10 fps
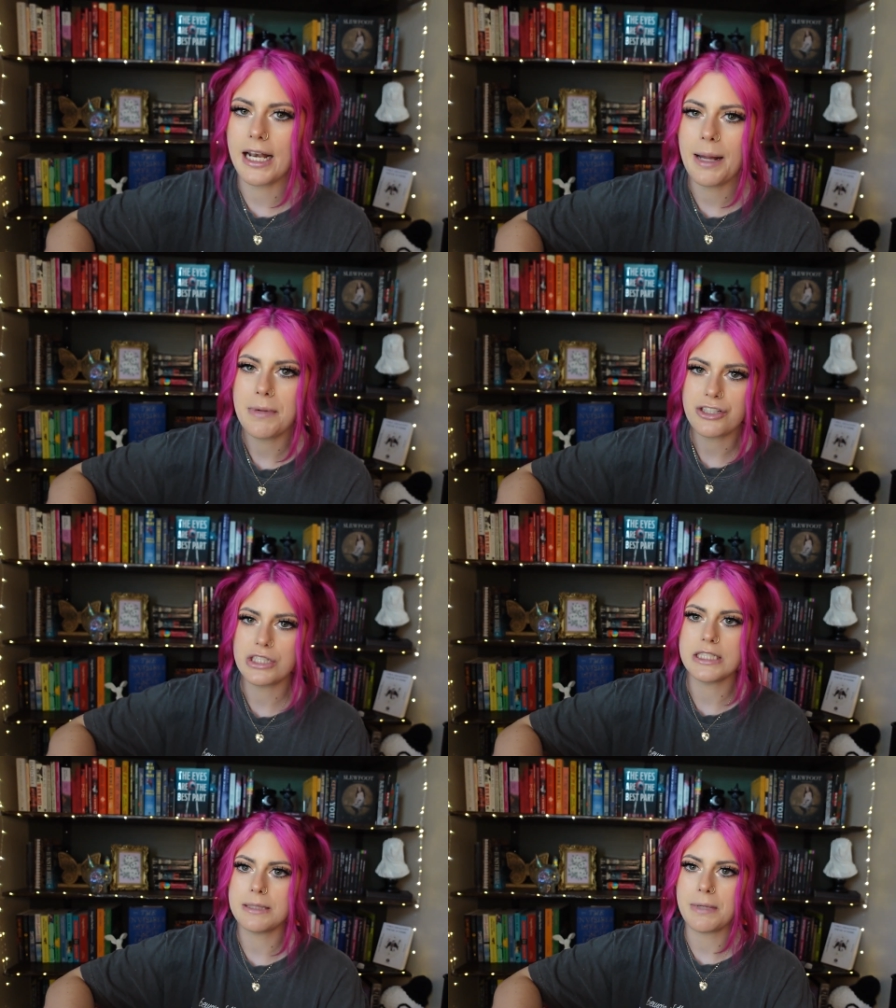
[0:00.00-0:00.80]
I
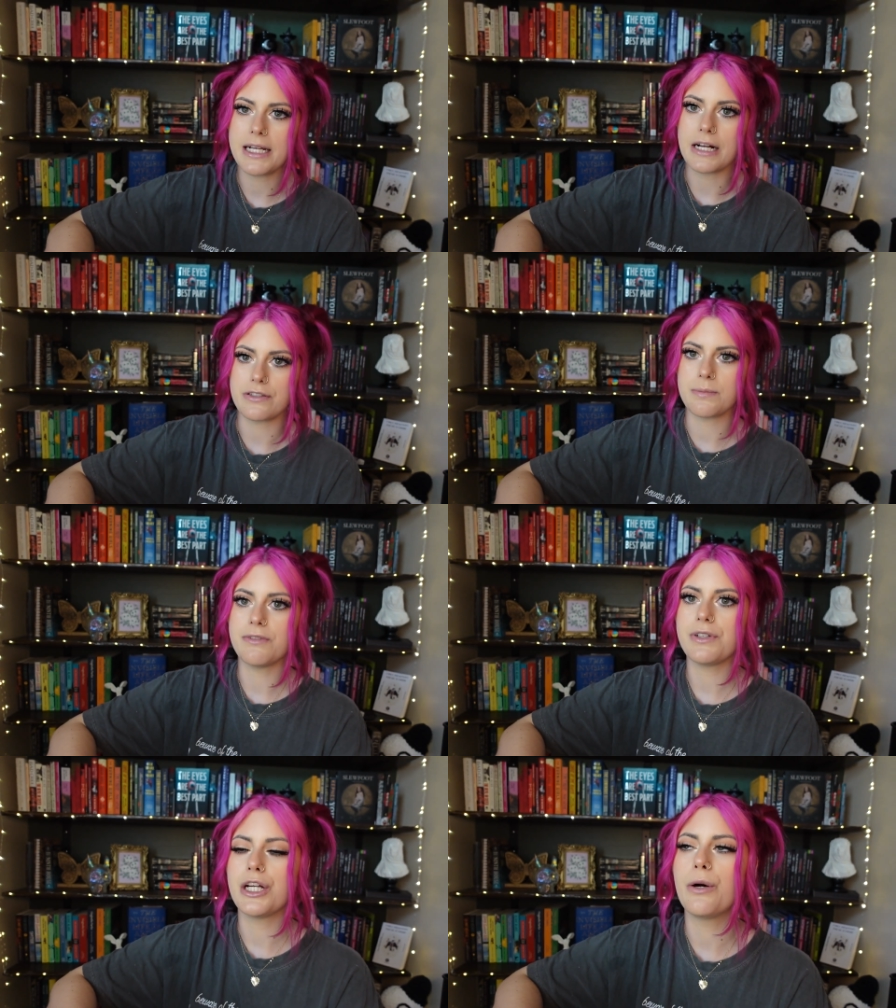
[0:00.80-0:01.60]
mentioned in my
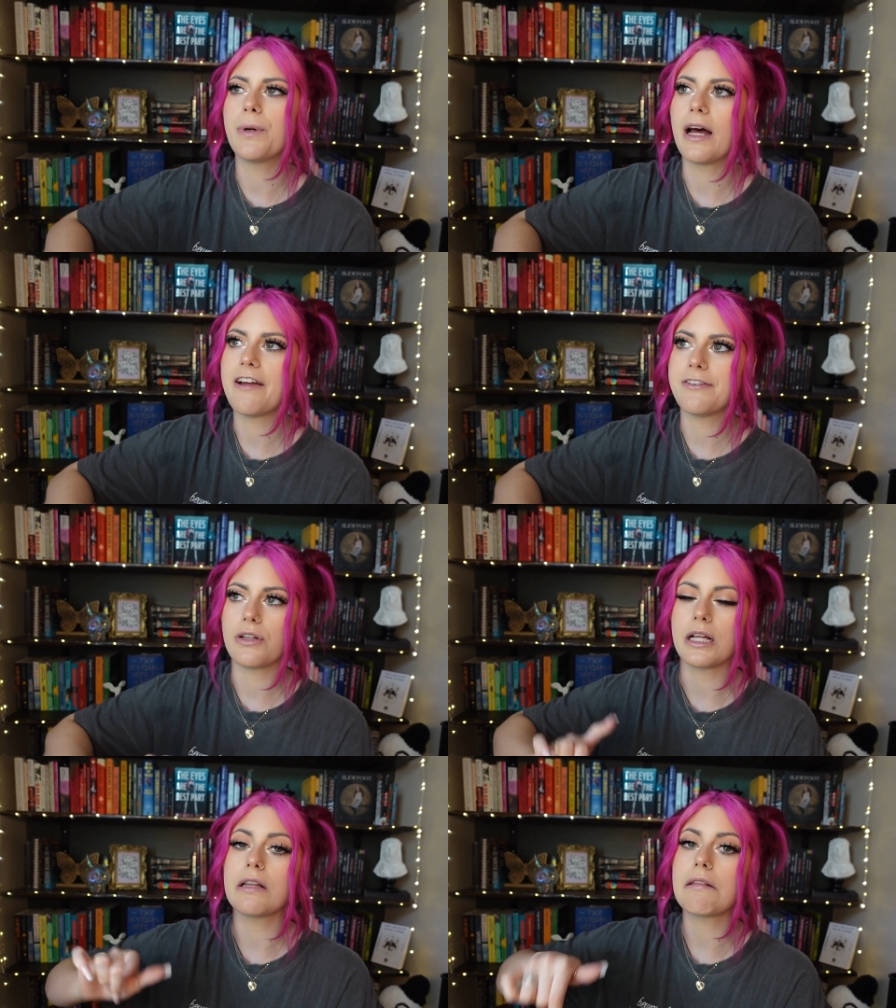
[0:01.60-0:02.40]
announcement video, but I feel
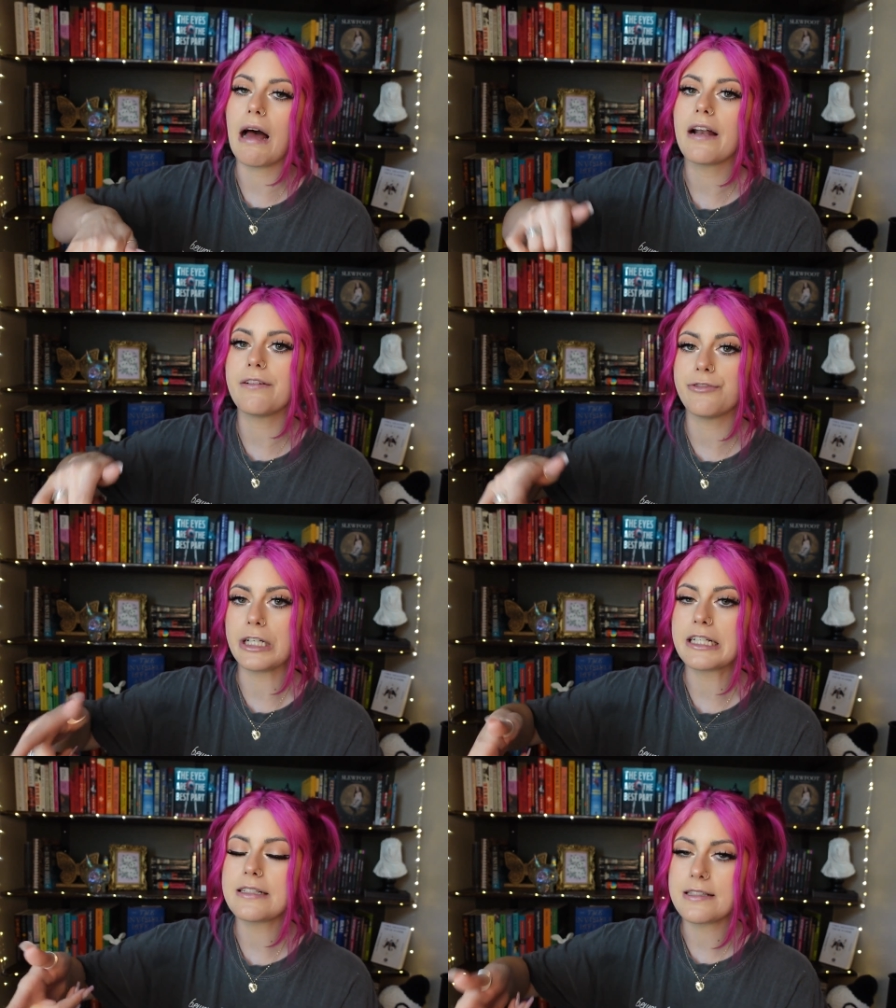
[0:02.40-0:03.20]
like a lot of
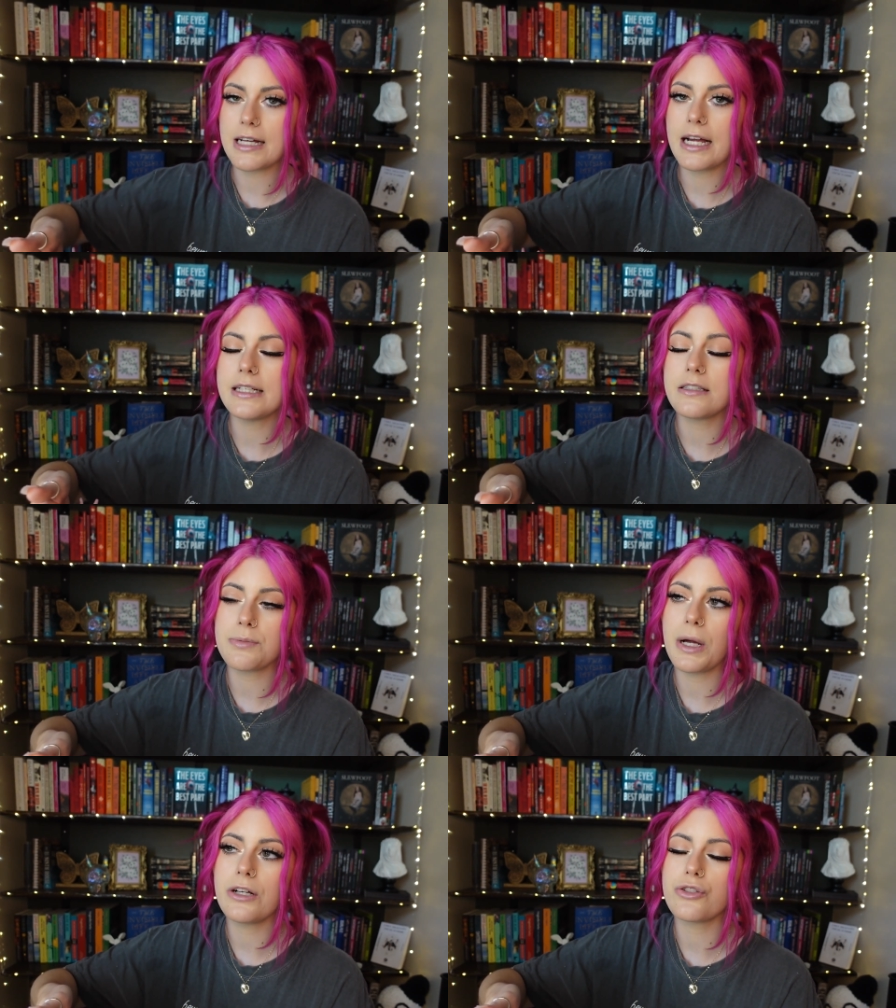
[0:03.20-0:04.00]
Frankenstein
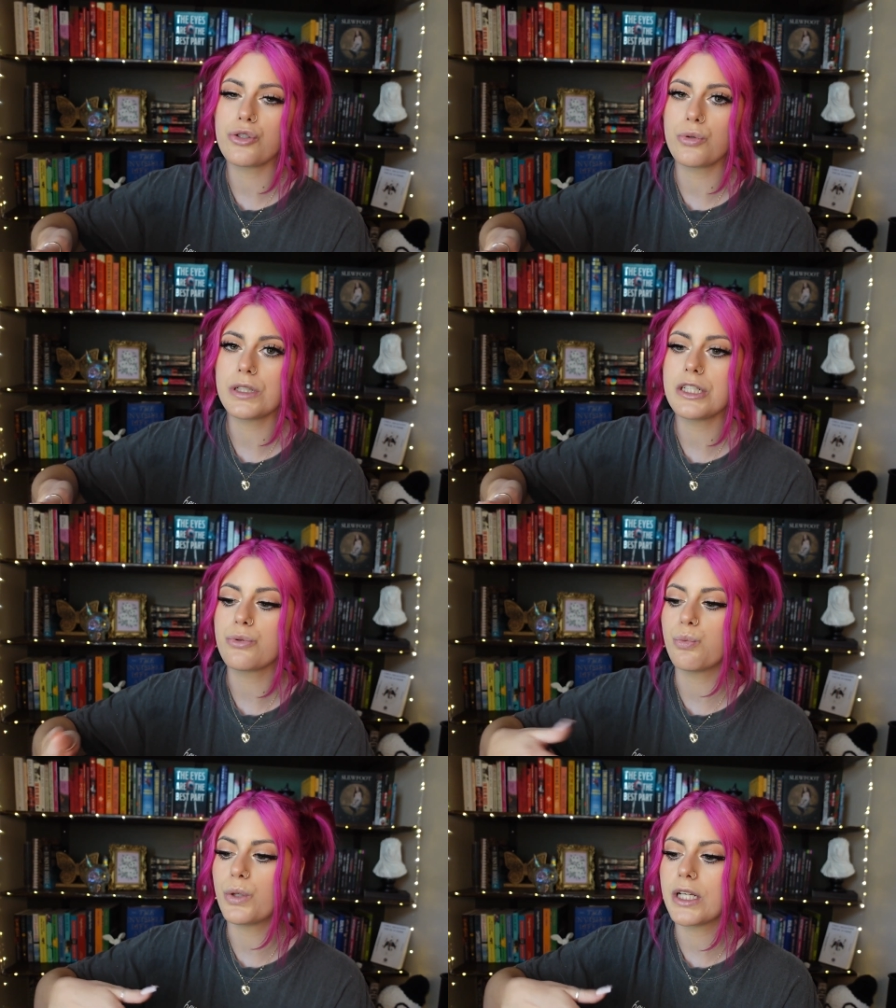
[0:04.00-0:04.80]
inspired stories
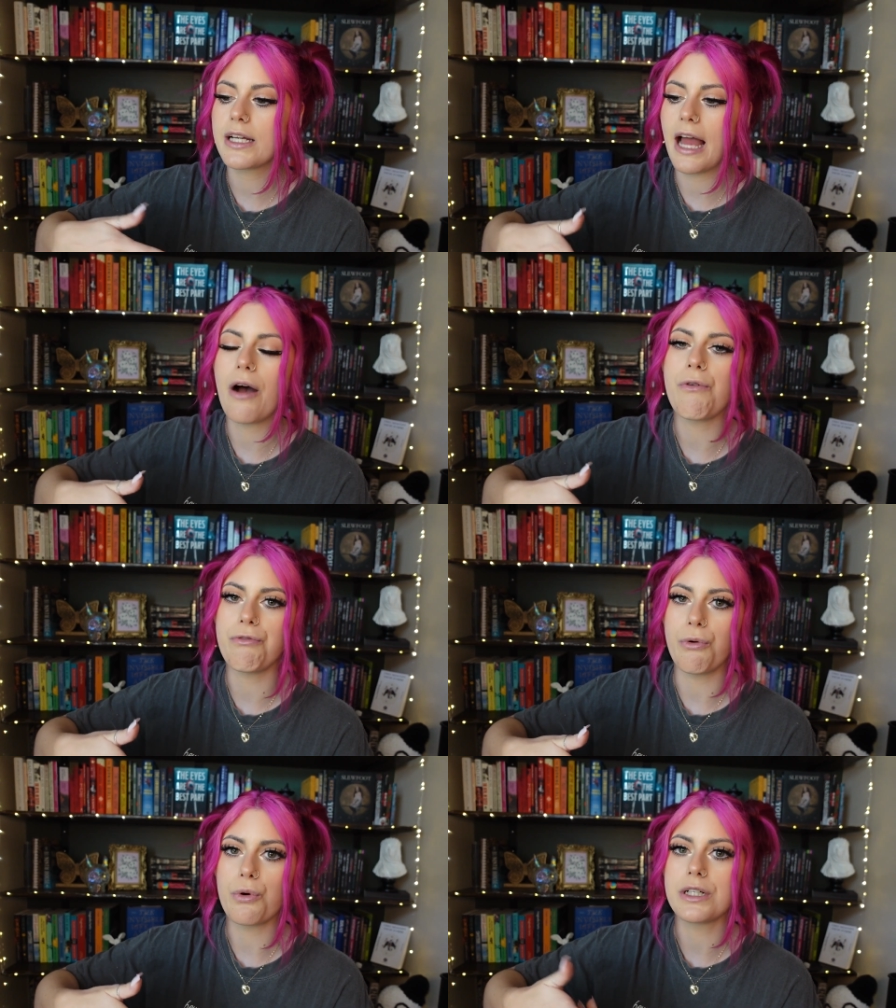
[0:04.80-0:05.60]
would count
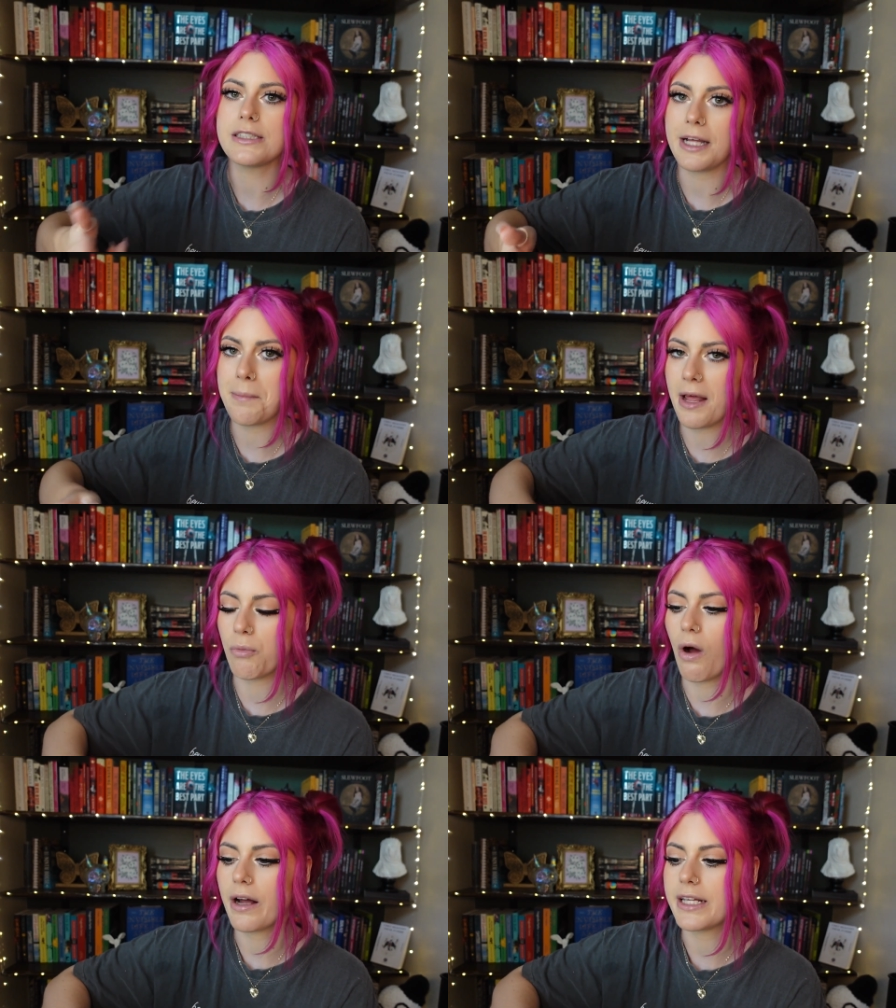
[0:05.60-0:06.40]
for Dead Man
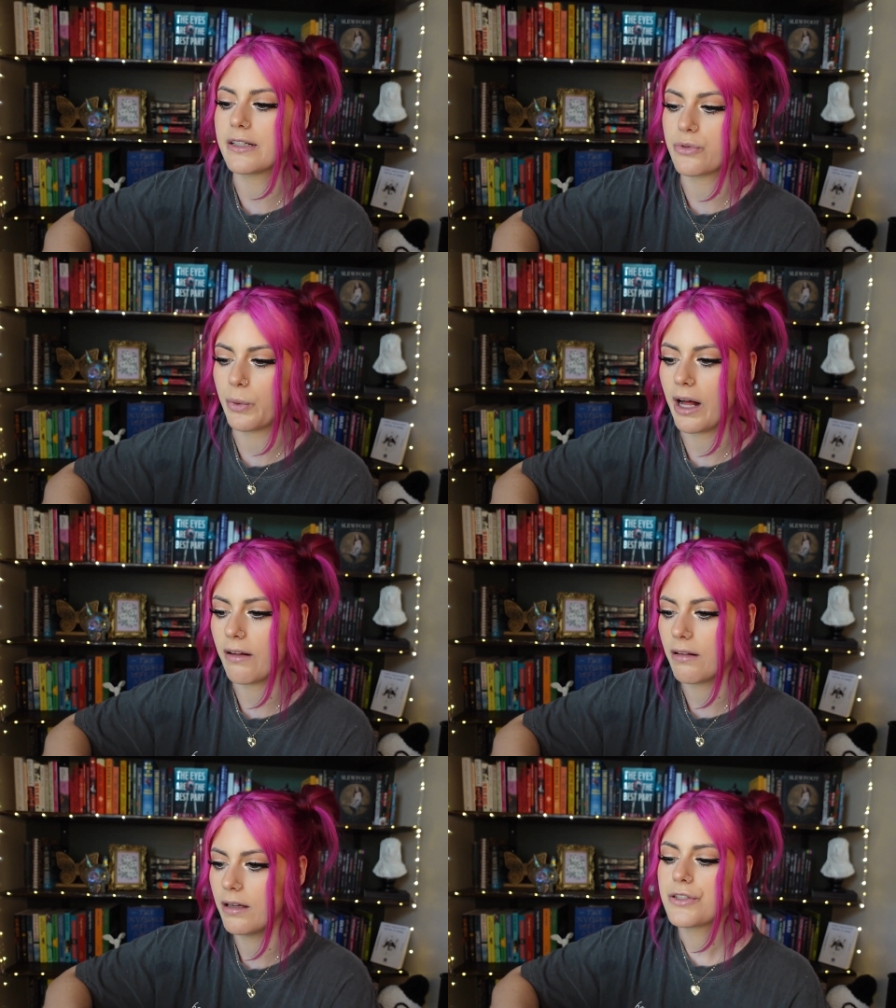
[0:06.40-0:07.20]
Walking as well.